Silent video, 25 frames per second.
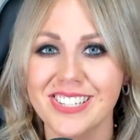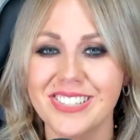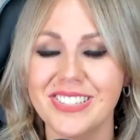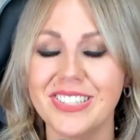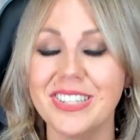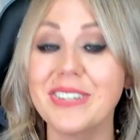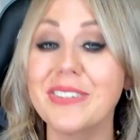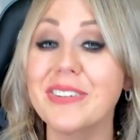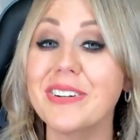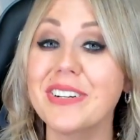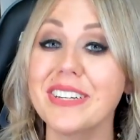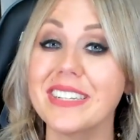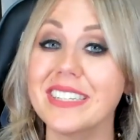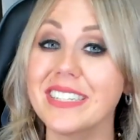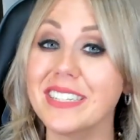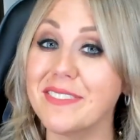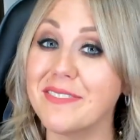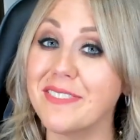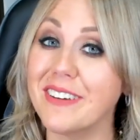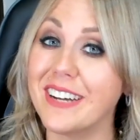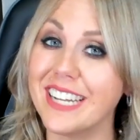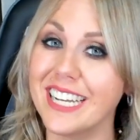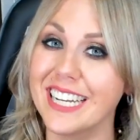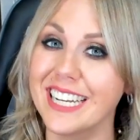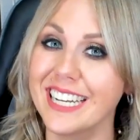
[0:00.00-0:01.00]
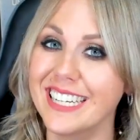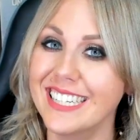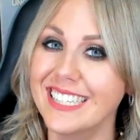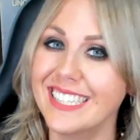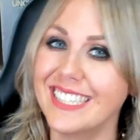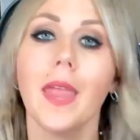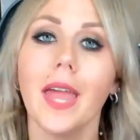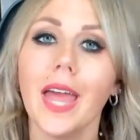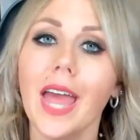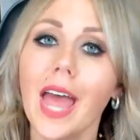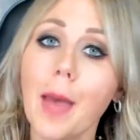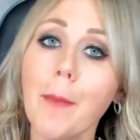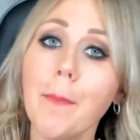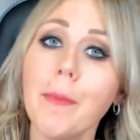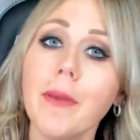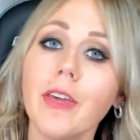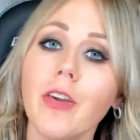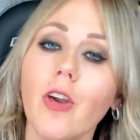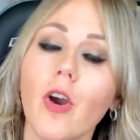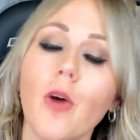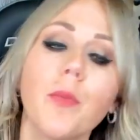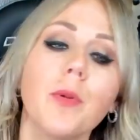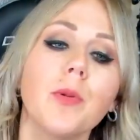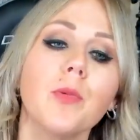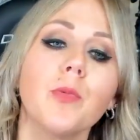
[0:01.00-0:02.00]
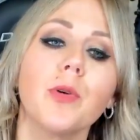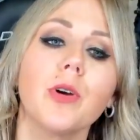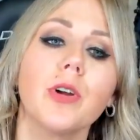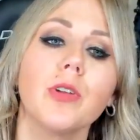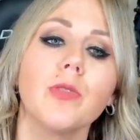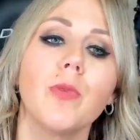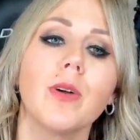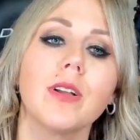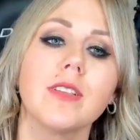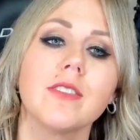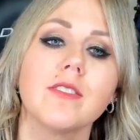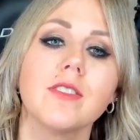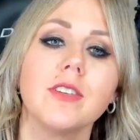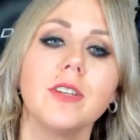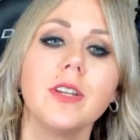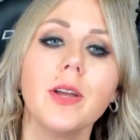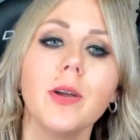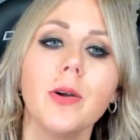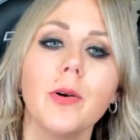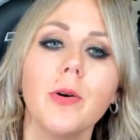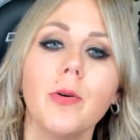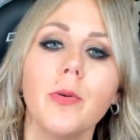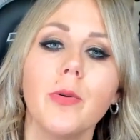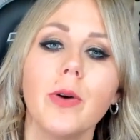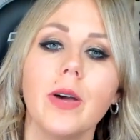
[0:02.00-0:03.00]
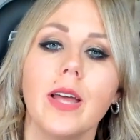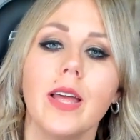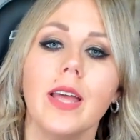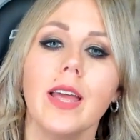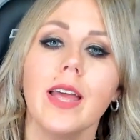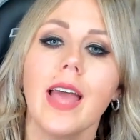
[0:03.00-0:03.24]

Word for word: They're really fun. Epic Open World wants to know